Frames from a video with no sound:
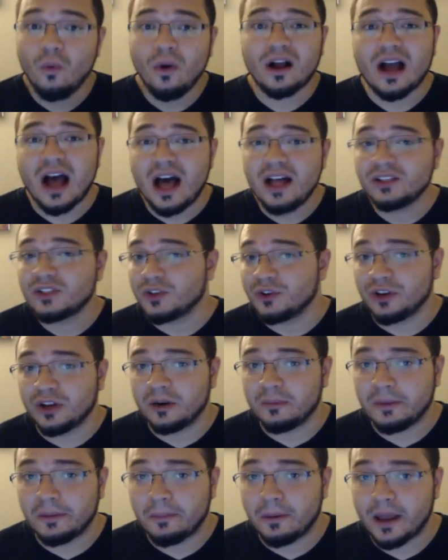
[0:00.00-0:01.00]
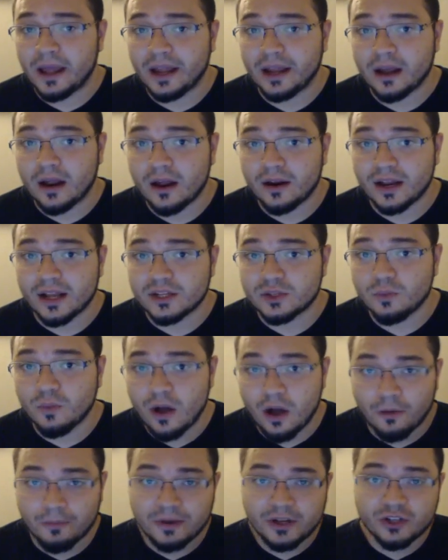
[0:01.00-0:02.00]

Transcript: What console are you going to be playing on as well?